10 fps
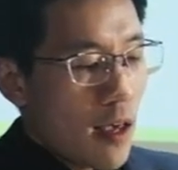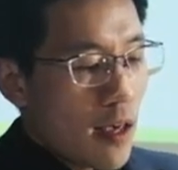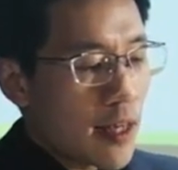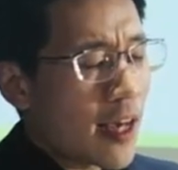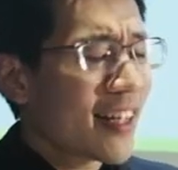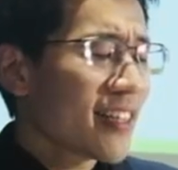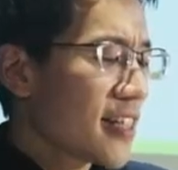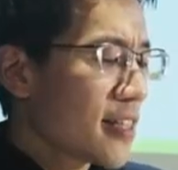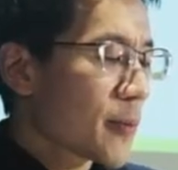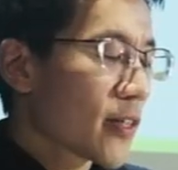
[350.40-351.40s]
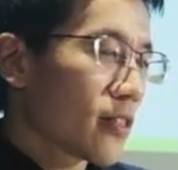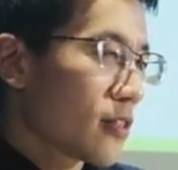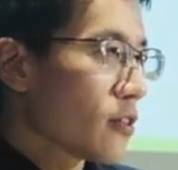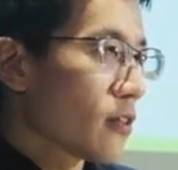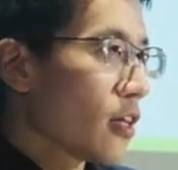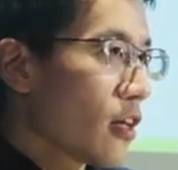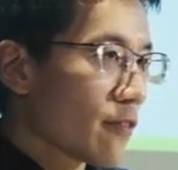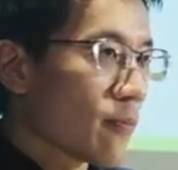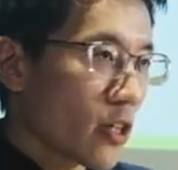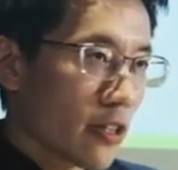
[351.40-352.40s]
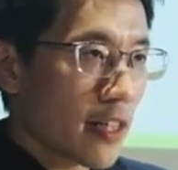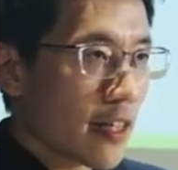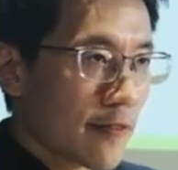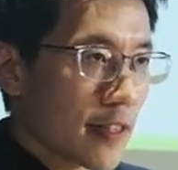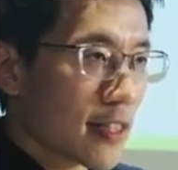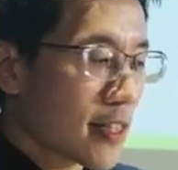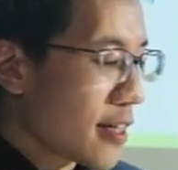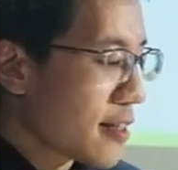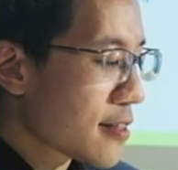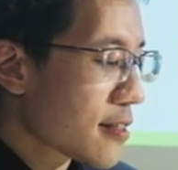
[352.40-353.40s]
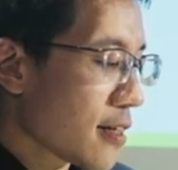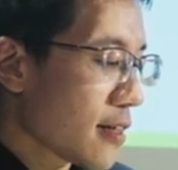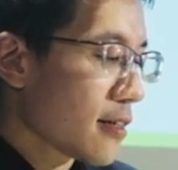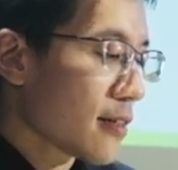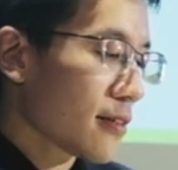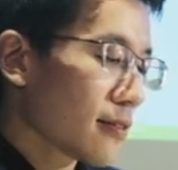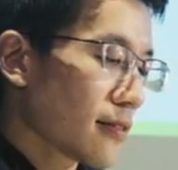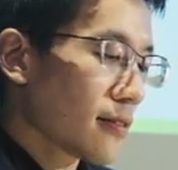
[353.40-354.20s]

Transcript: Yeah, and I say this because you know a lot of modern life these days uh,